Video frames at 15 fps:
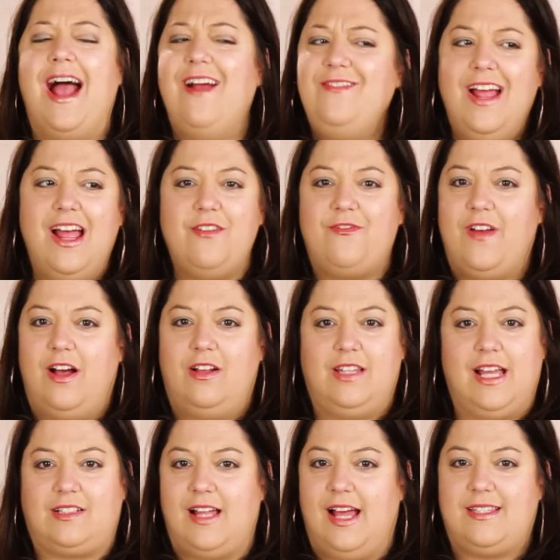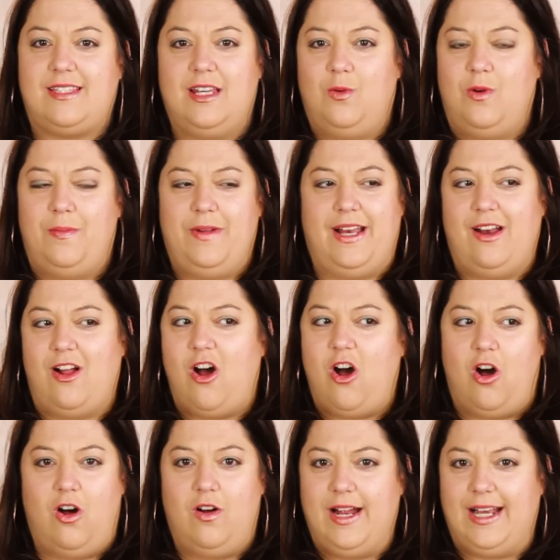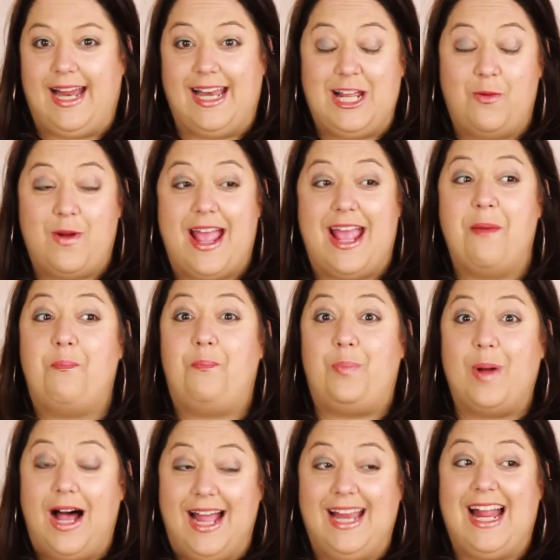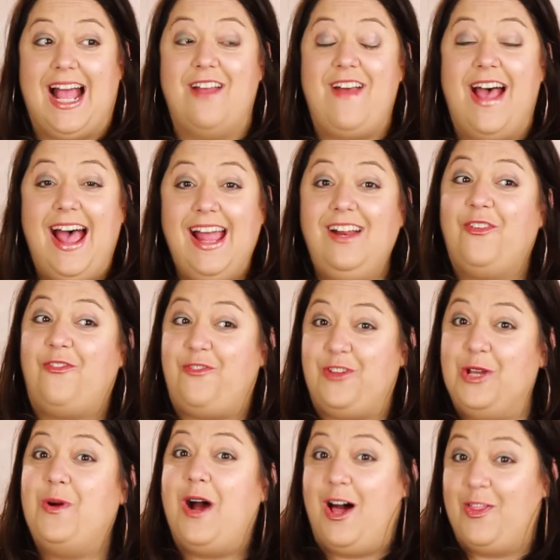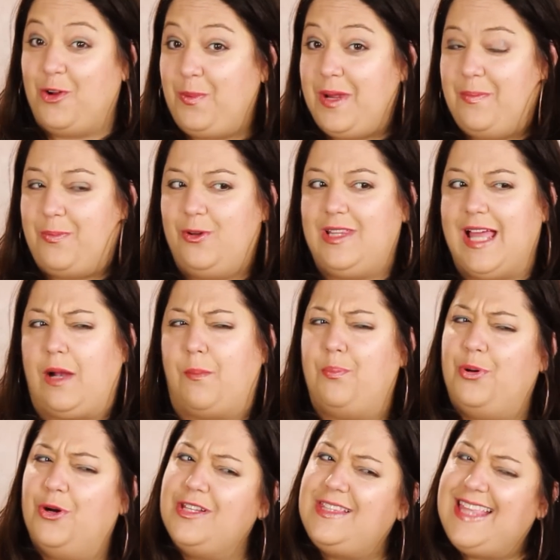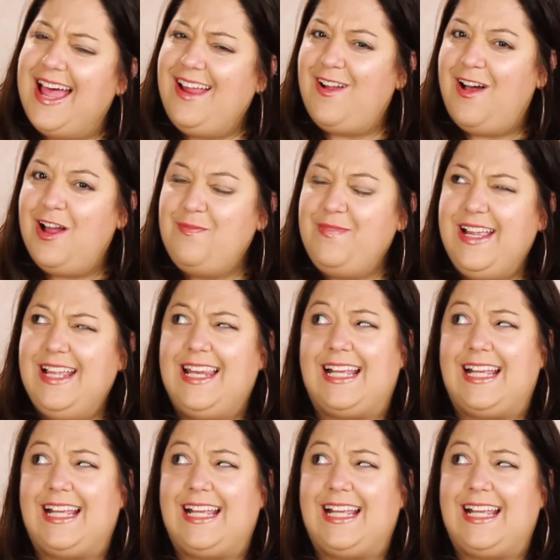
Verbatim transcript: I've not felt like less than a woman at all in any way, but I've had a few other people like put that on me.